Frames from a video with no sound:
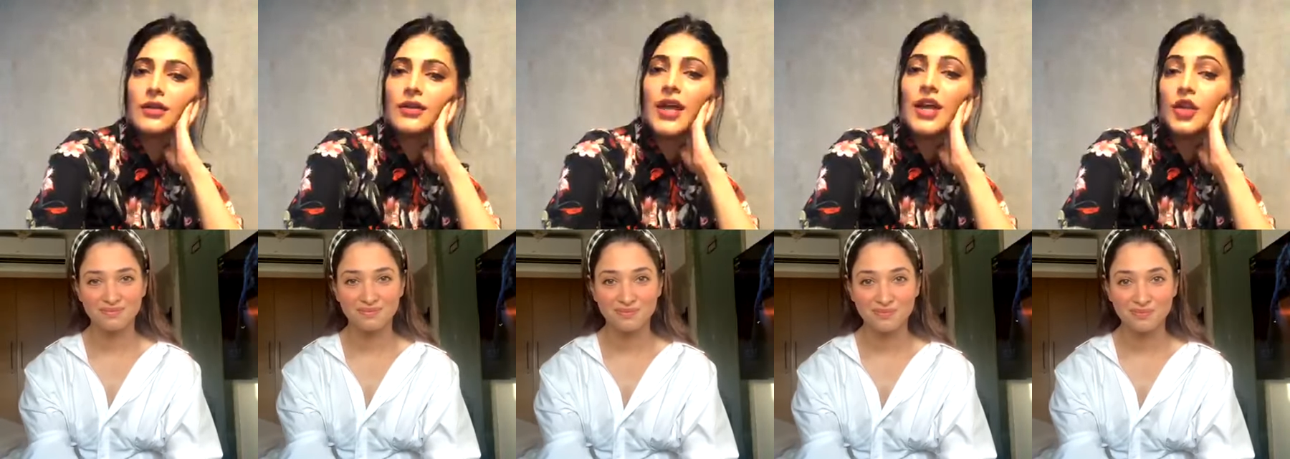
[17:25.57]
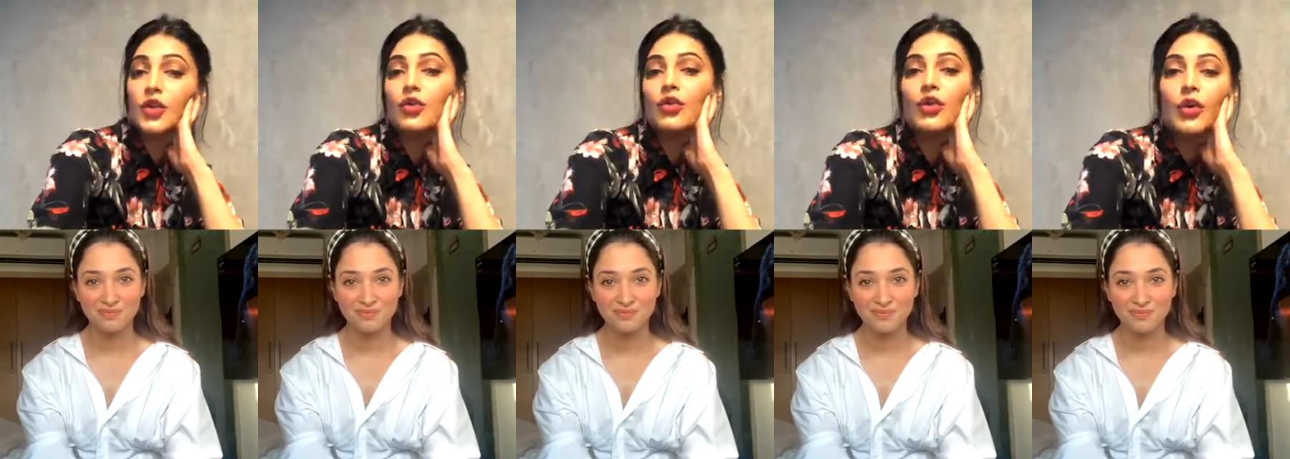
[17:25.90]

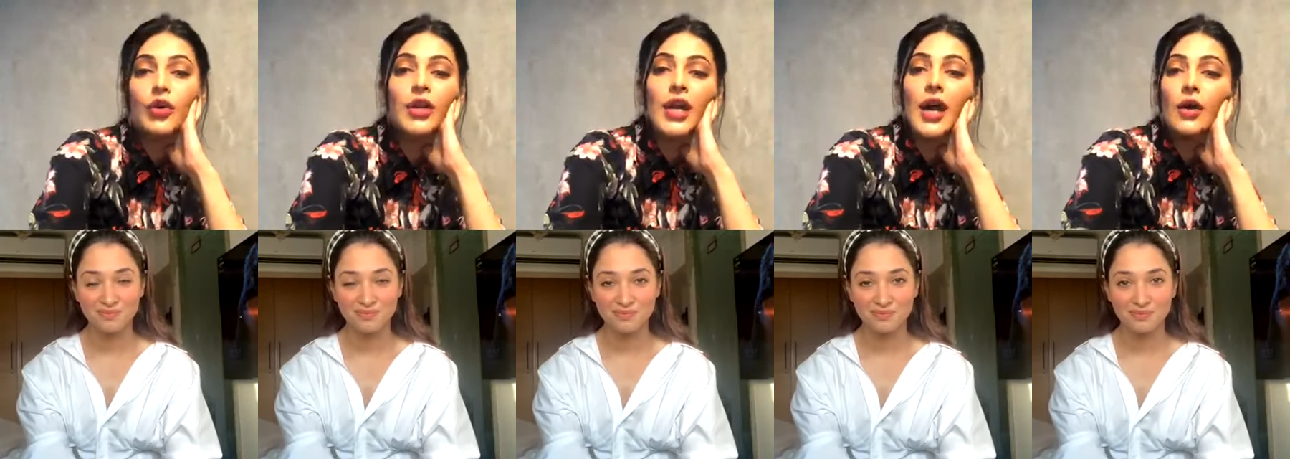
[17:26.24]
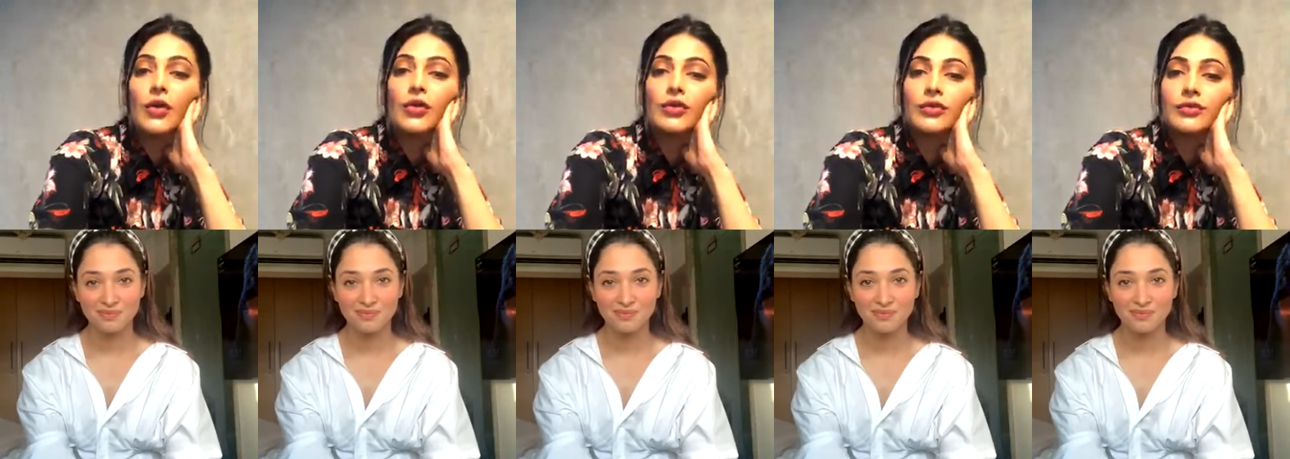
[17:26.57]
Speaker 1: that you know
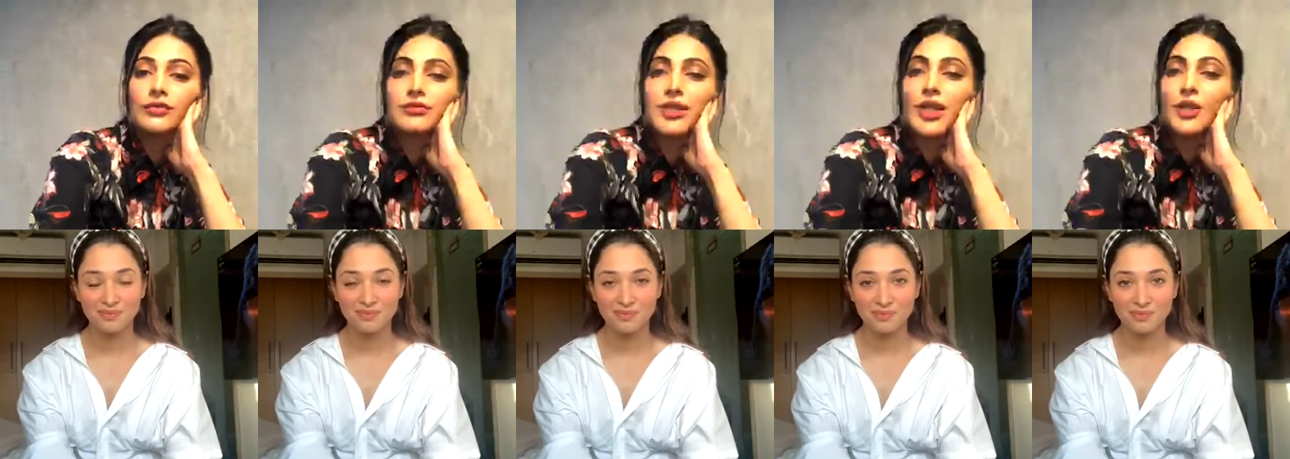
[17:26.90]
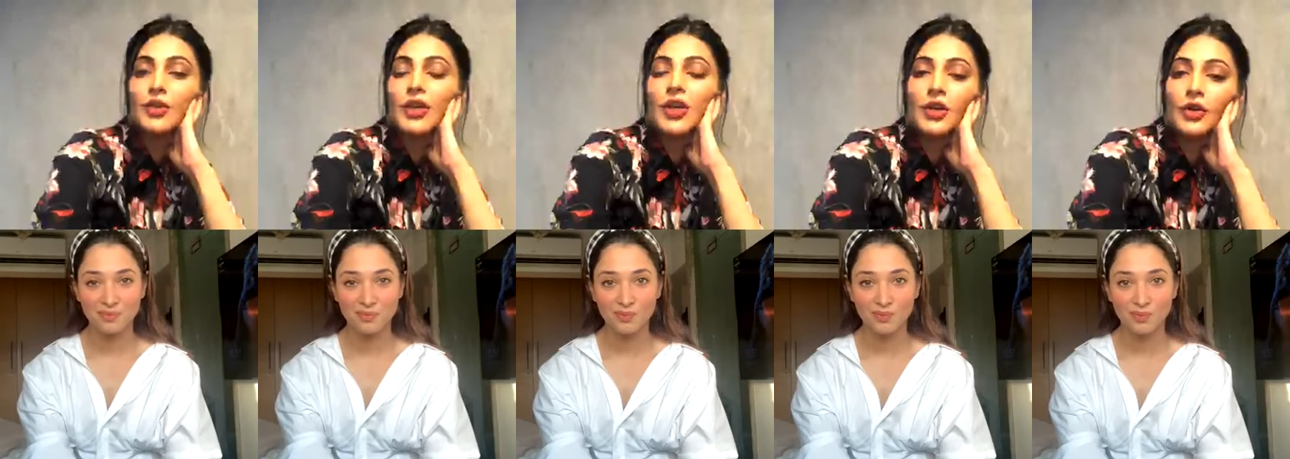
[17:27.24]
now that
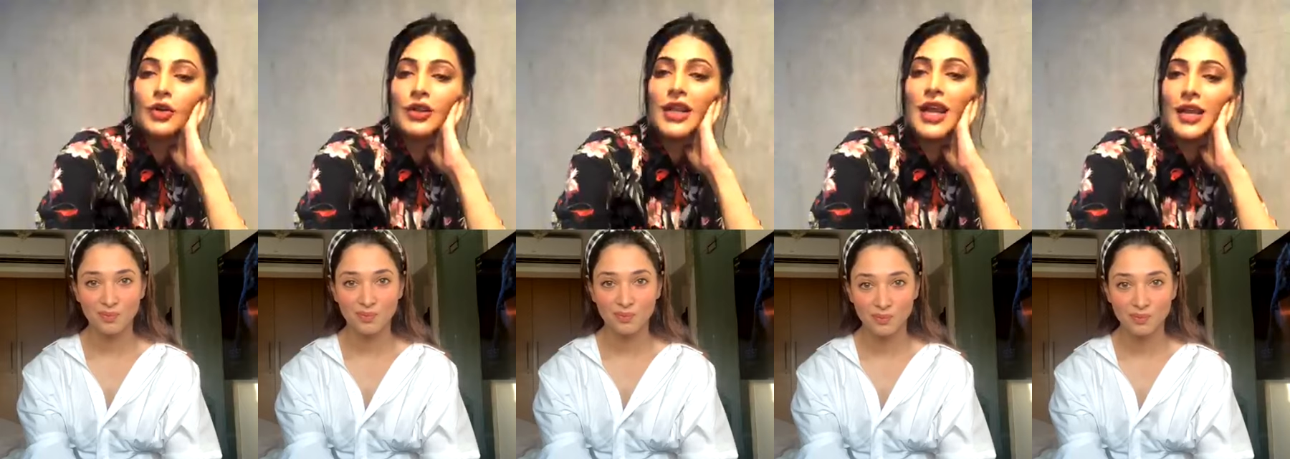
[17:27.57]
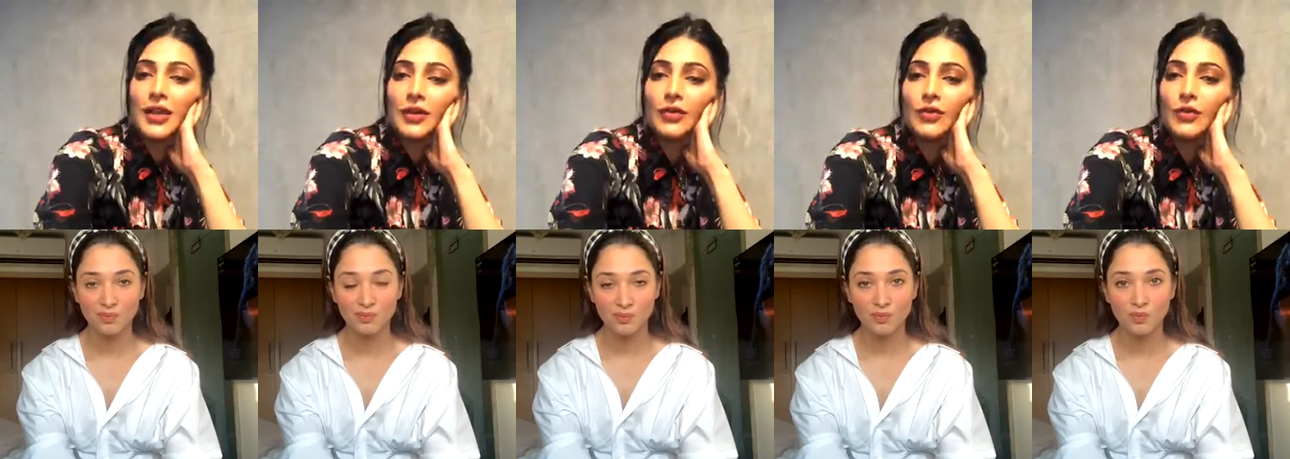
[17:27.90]
you didn't know
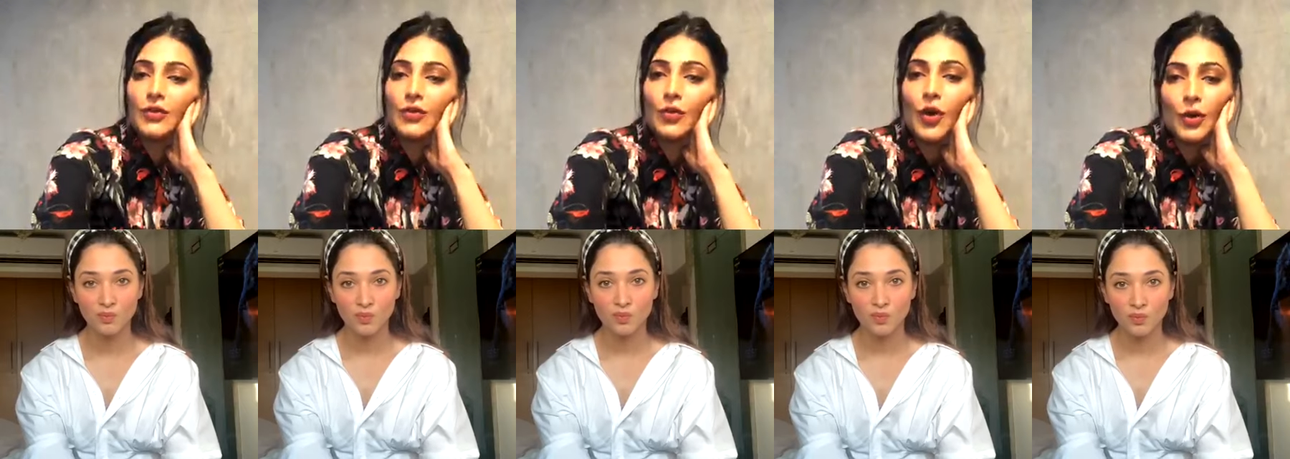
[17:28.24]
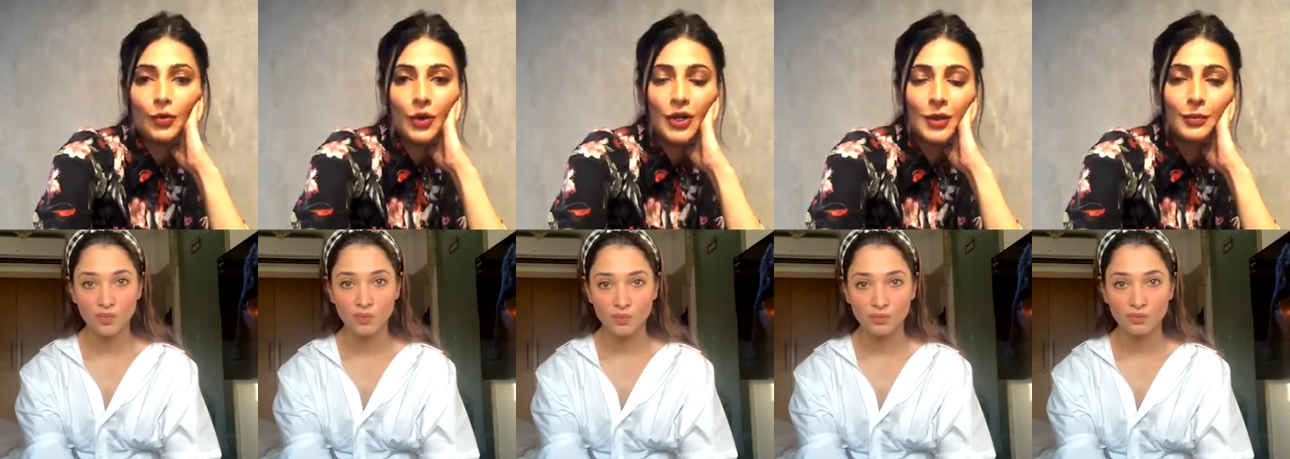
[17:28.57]
then,
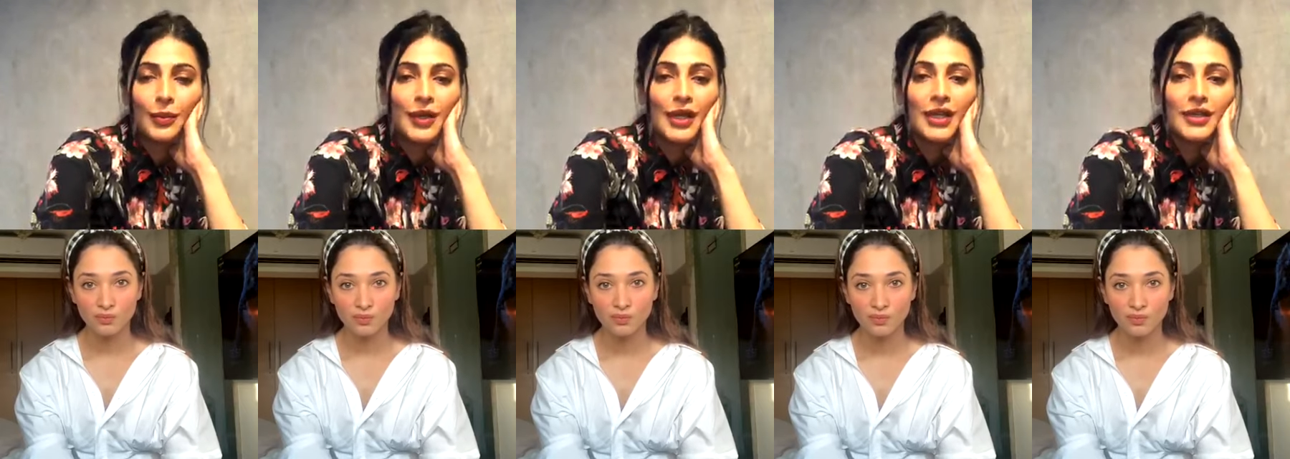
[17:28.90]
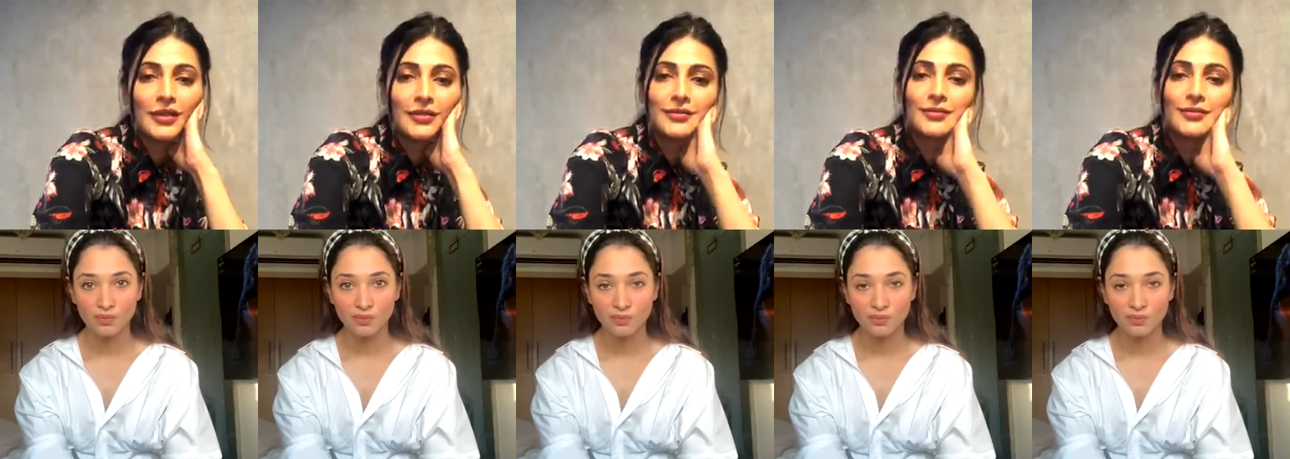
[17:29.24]
what would it be?